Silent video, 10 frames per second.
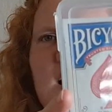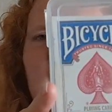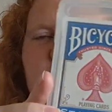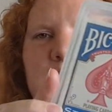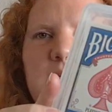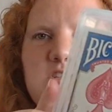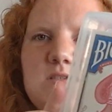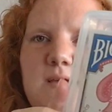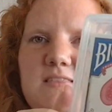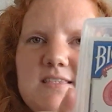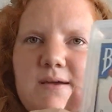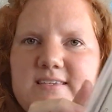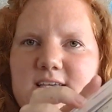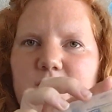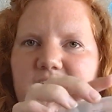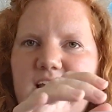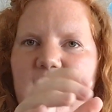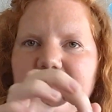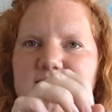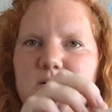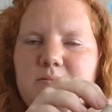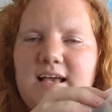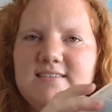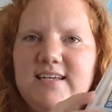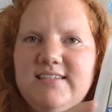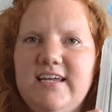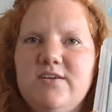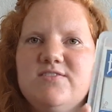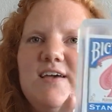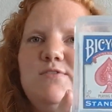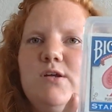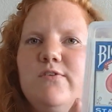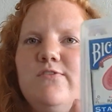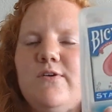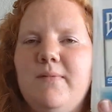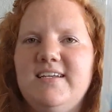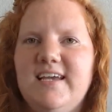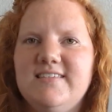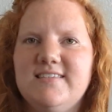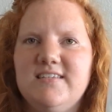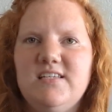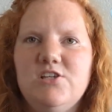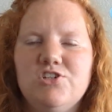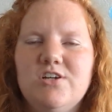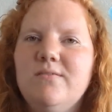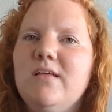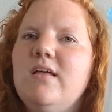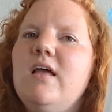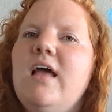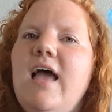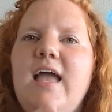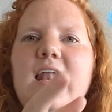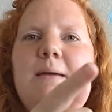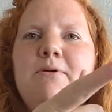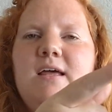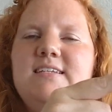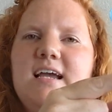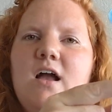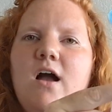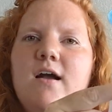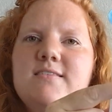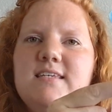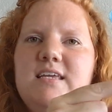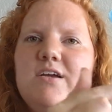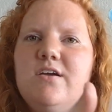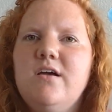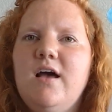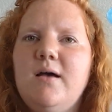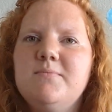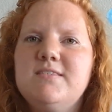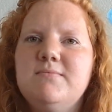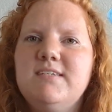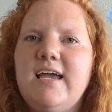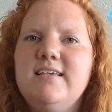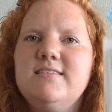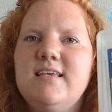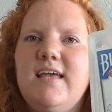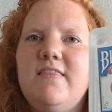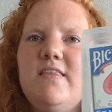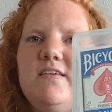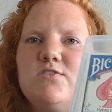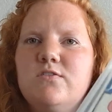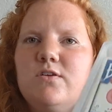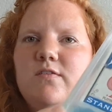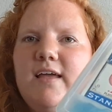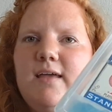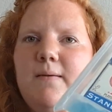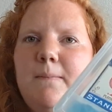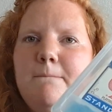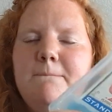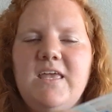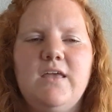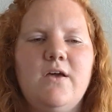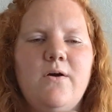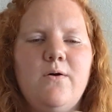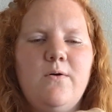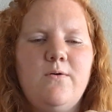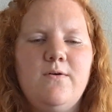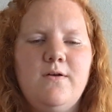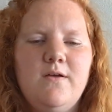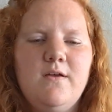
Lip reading: I just made this myself. I had these little plastic containers left over from my days as a teacher. And I put a deck of cards in here, some dice, and then these are little like bingo,